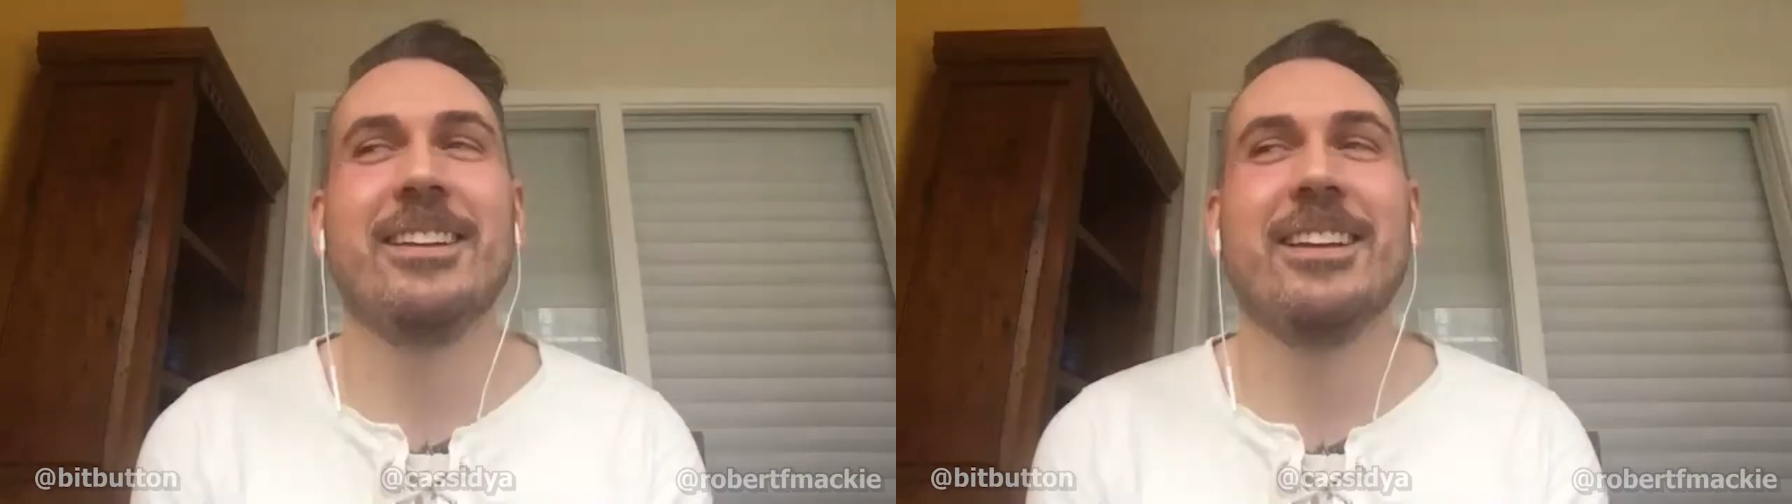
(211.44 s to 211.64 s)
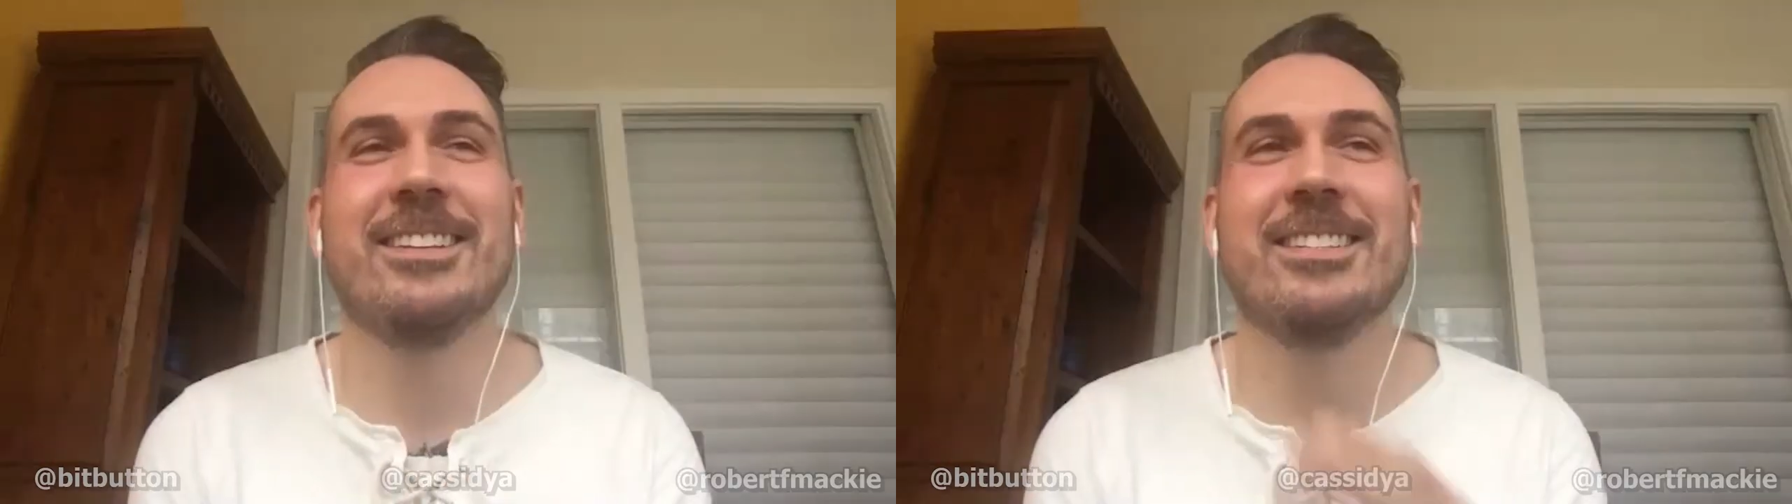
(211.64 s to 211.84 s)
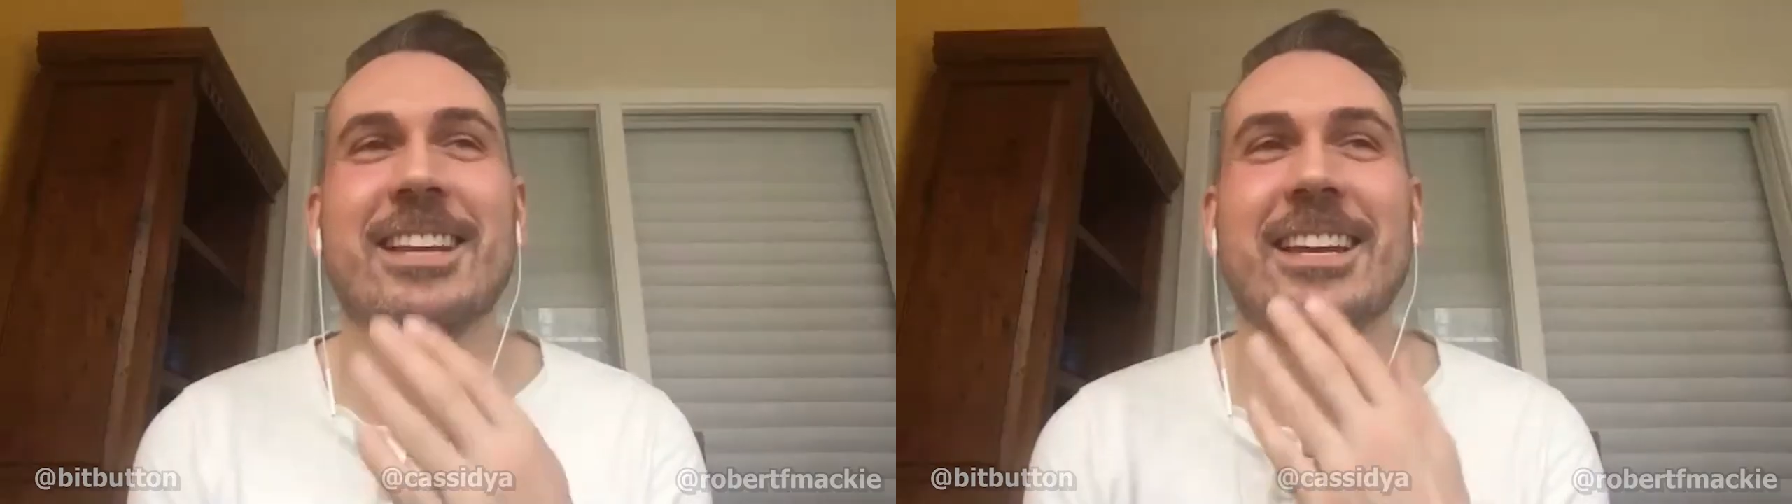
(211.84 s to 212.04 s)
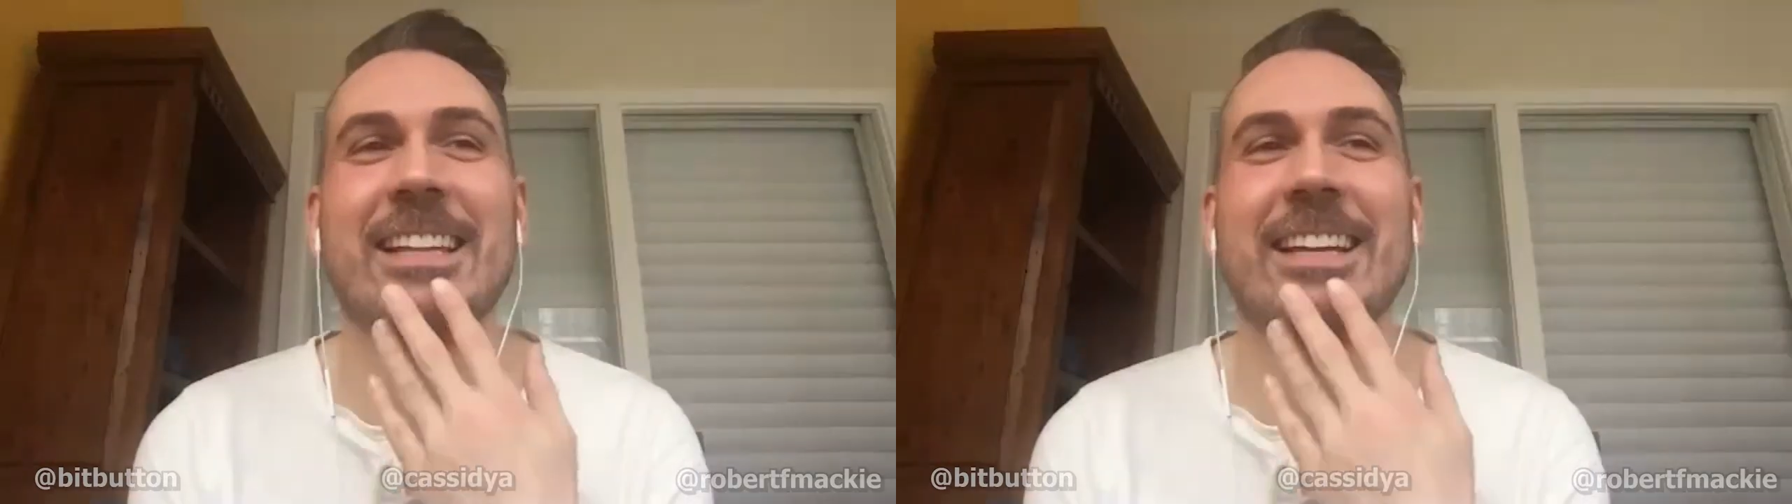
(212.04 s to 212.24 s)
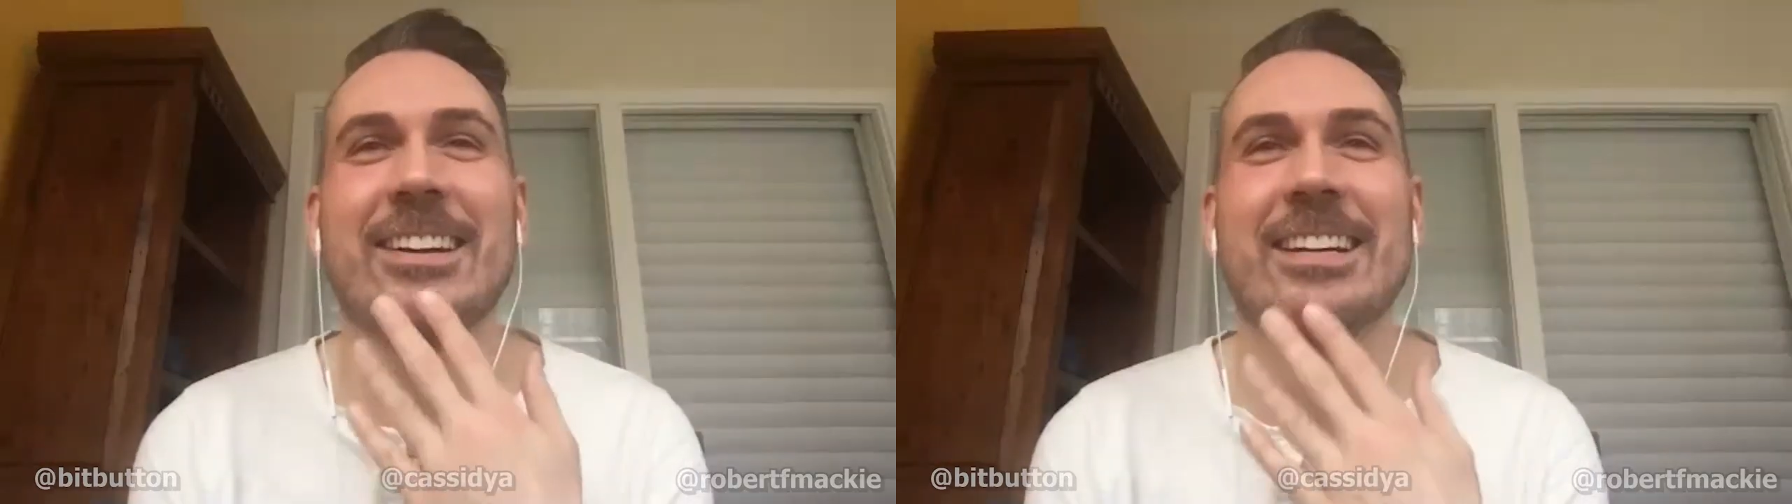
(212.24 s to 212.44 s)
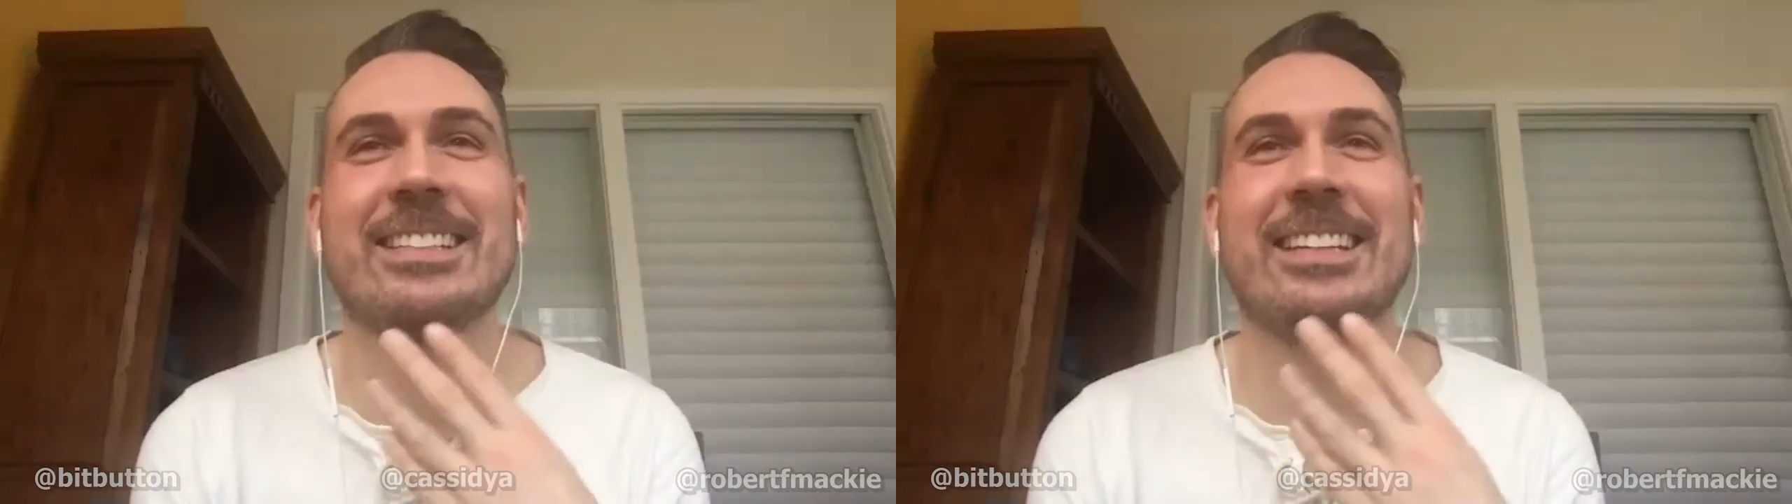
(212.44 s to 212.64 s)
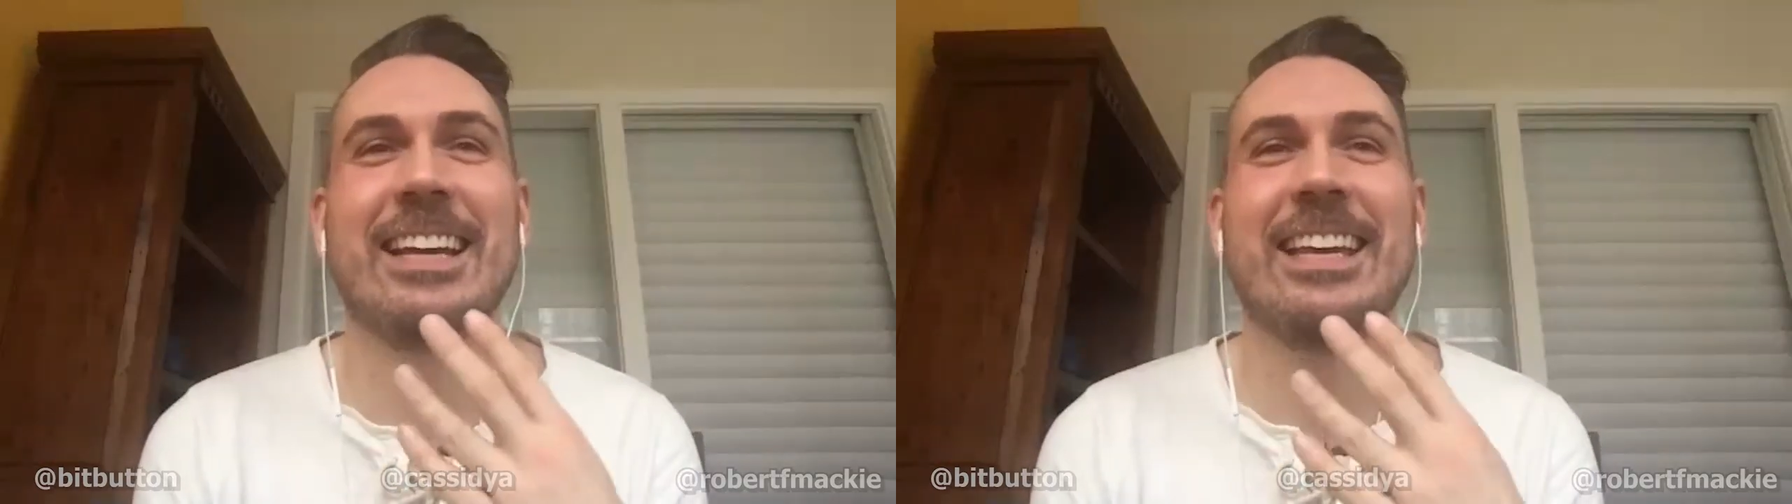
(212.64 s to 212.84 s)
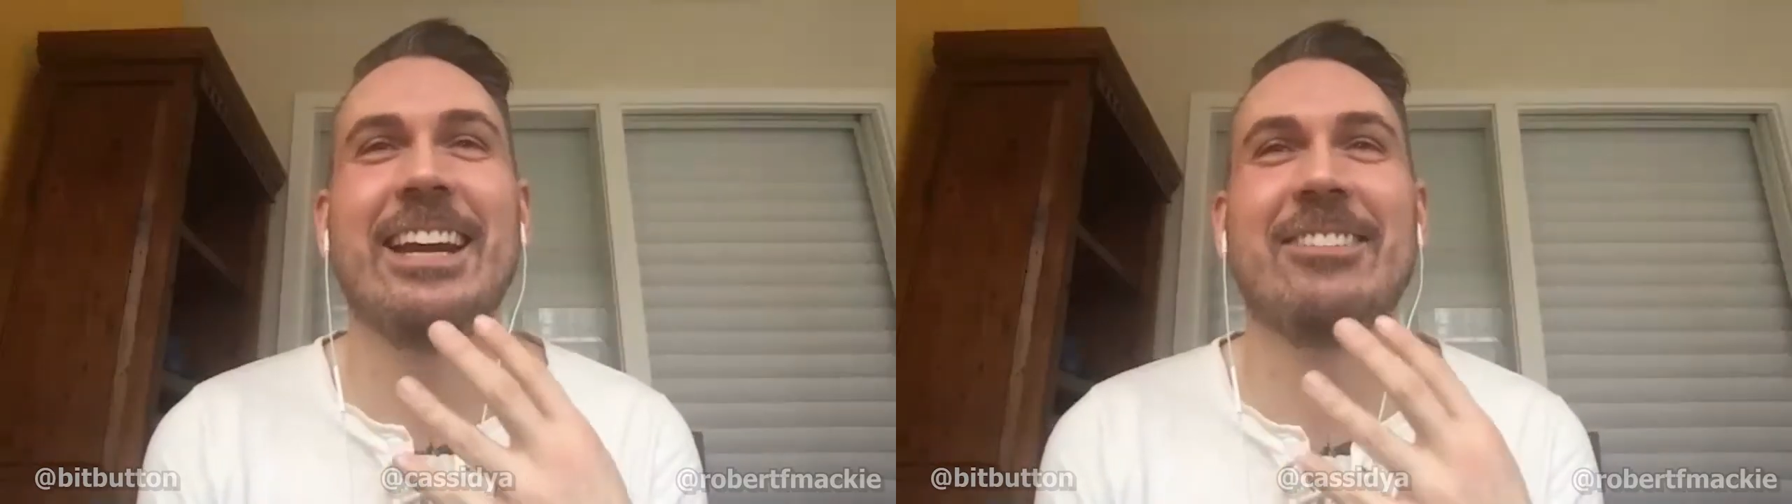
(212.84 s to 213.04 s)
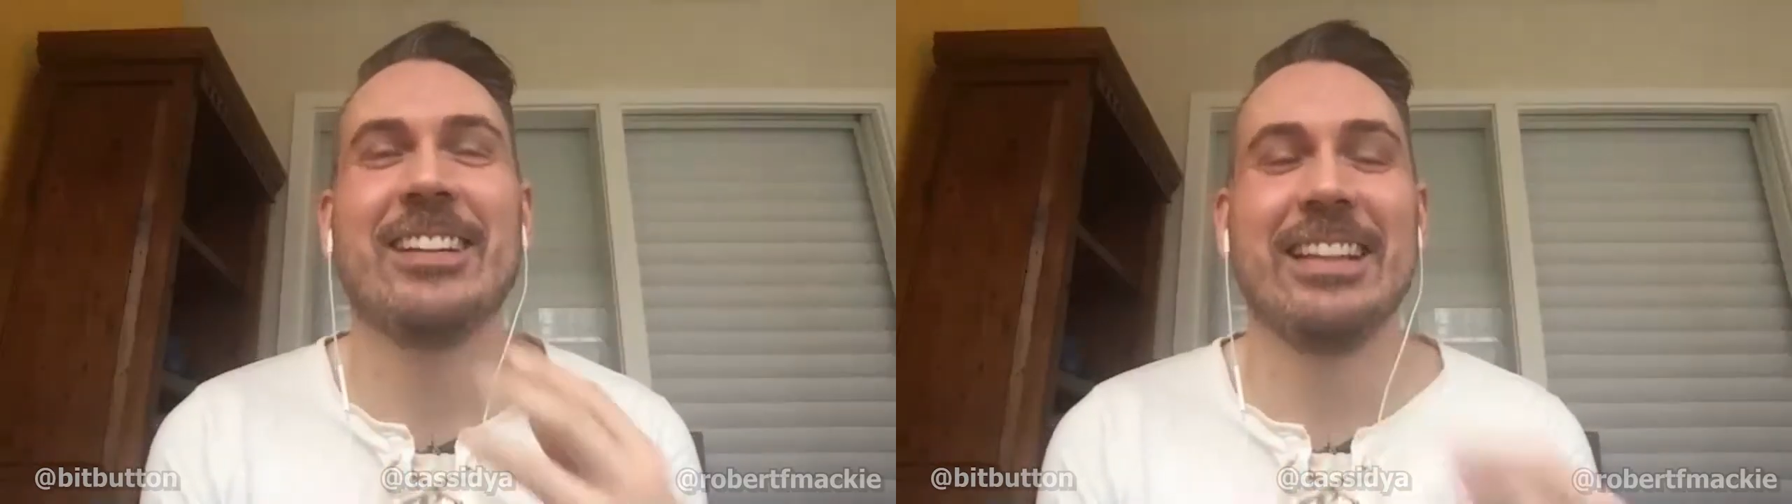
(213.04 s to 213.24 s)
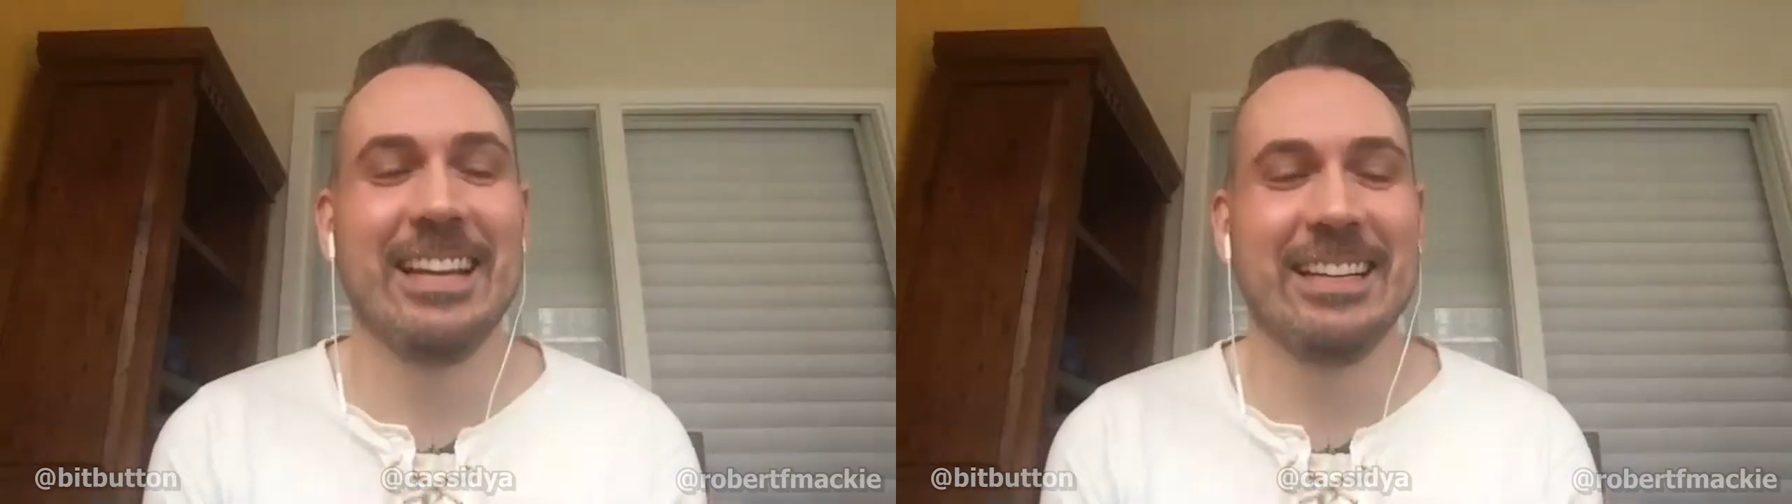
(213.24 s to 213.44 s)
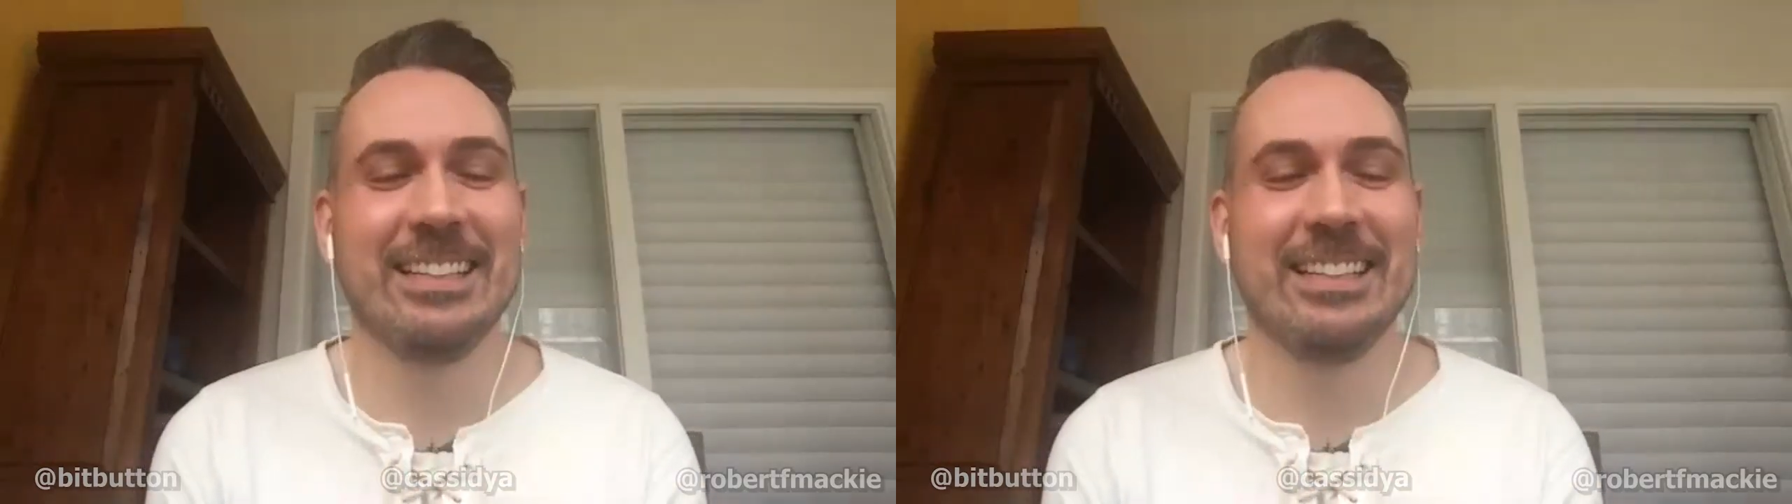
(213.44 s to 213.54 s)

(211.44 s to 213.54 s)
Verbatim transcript: like you're saying lyrics and I can't relate